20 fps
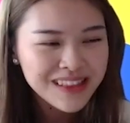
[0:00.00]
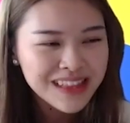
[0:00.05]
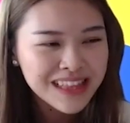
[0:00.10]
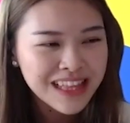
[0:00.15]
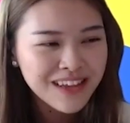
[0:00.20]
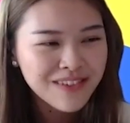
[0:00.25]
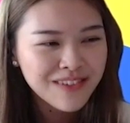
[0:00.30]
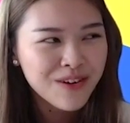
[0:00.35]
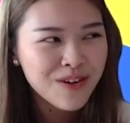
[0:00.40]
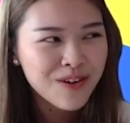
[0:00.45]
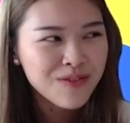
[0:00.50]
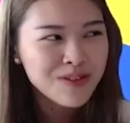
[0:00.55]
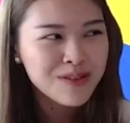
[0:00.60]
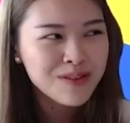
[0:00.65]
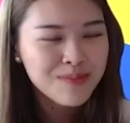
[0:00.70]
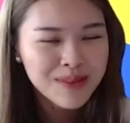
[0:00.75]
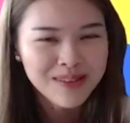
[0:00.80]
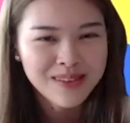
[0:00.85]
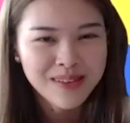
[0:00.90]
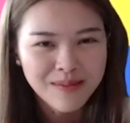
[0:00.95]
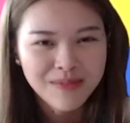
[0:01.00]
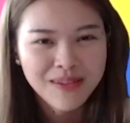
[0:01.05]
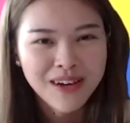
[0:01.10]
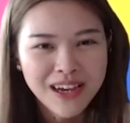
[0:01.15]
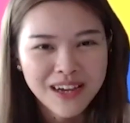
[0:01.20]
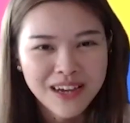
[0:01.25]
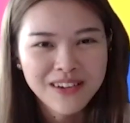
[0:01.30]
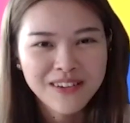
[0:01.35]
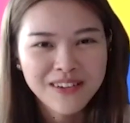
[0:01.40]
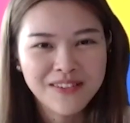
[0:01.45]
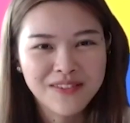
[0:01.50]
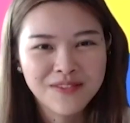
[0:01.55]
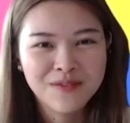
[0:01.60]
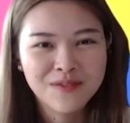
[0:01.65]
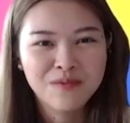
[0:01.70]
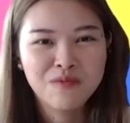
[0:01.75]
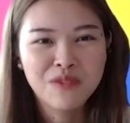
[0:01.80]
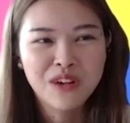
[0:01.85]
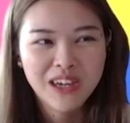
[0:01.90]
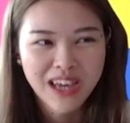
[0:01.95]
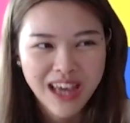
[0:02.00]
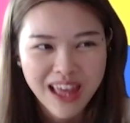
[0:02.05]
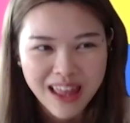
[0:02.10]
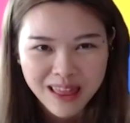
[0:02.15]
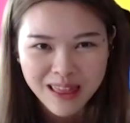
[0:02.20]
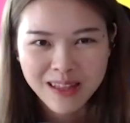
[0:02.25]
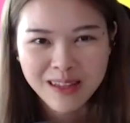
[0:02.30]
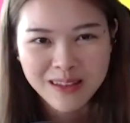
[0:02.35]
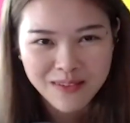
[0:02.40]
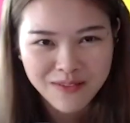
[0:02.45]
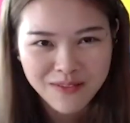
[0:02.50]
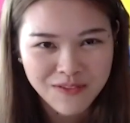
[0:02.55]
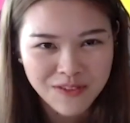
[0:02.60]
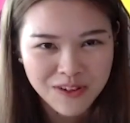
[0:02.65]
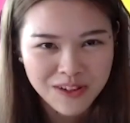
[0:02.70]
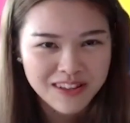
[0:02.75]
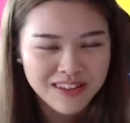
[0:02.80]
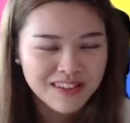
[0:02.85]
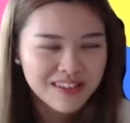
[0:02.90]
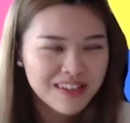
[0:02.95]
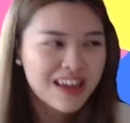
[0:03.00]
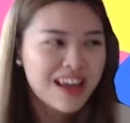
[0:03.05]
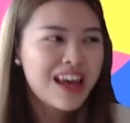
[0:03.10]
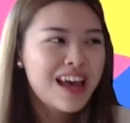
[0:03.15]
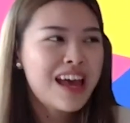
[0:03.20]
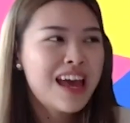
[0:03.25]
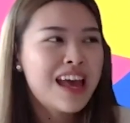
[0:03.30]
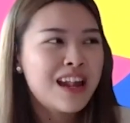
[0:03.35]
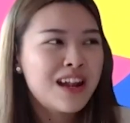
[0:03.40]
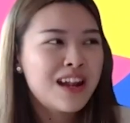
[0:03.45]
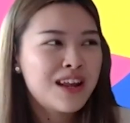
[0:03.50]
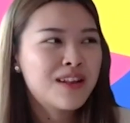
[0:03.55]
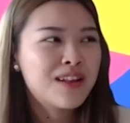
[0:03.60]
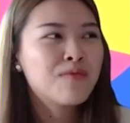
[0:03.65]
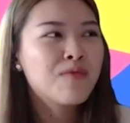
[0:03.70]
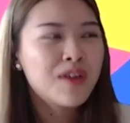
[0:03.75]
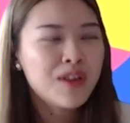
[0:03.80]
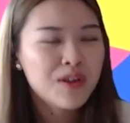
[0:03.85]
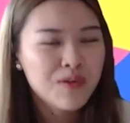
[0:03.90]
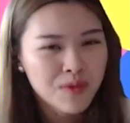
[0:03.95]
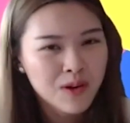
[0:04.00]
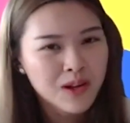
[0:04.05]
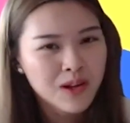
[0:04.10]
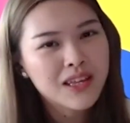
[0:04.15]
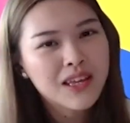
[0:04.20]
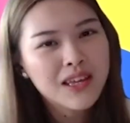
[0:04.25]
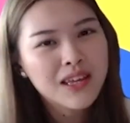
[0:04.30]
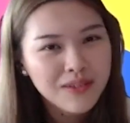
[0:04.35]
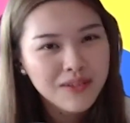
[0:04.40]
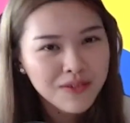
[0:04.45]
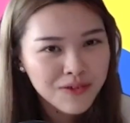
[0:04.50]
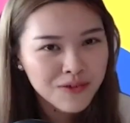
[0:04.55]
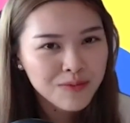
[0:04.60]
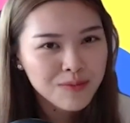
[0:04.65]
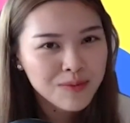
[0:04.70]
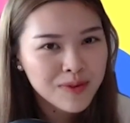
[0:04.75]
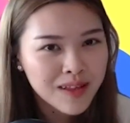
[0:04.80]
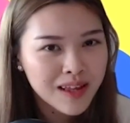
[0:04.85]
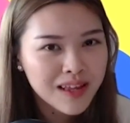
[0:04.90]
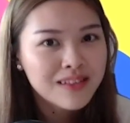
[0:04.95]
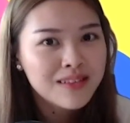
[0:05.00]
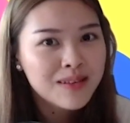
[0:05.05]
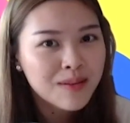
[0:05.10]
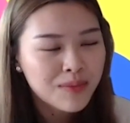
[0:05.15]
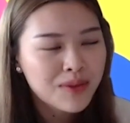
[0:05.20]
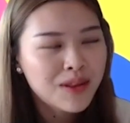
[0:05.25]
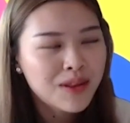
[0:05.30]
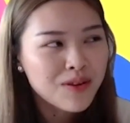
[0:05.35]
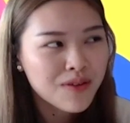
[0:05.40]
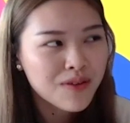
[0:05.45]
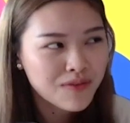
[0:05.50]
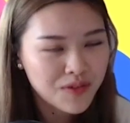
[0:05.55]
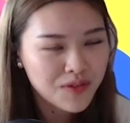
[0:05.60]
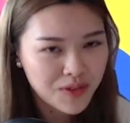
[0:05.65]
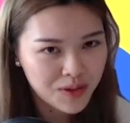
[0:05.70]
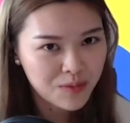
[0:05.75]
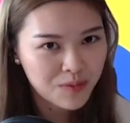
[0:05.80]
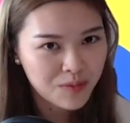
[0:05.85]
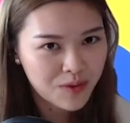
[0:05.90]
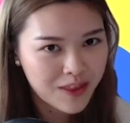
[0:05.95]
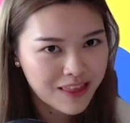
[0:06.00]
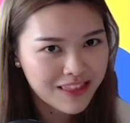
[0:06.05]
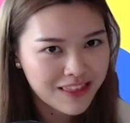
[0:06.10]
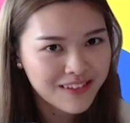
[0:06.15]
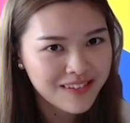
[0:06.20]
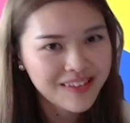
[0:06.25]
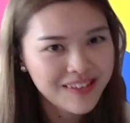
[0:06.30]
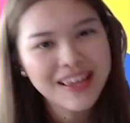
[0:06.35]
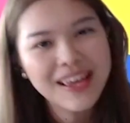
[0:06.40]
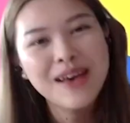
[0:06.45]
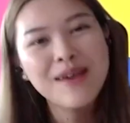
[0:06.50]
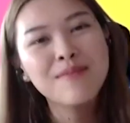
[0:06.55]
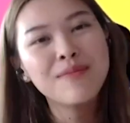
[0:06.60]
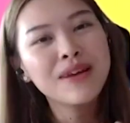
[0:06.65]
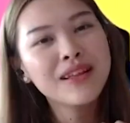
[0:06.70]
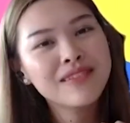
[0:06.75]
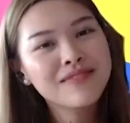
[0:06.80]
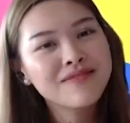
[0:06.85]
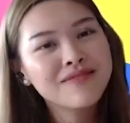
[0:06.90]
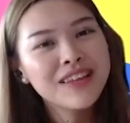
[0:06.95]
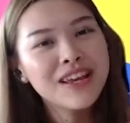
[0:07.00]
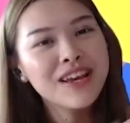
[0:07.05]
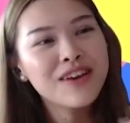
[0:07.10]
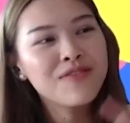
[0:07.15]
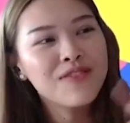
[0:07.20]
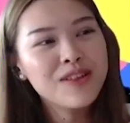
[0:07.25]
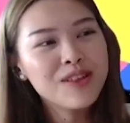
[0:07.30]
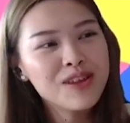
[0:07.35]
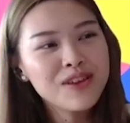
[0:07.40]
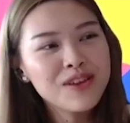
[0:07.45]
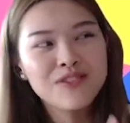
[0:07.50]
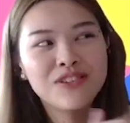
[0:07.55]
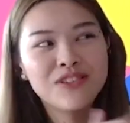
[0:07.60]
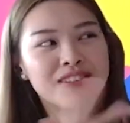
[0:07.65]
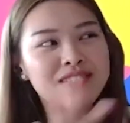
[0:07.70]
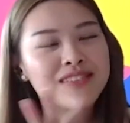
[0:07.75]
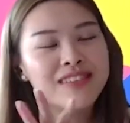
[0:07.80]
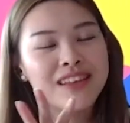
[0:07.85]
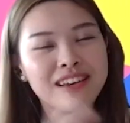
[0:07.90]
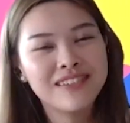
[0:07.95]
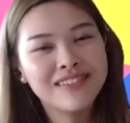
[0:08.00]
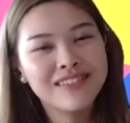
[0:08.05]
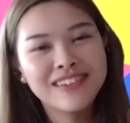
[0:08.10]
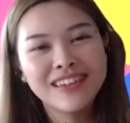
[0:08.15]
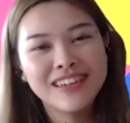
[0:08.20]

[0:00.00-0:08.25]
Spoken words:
there will always be some kind of work ethic difference. And then when you work in groups, that's something you have to deal with. But really, you just take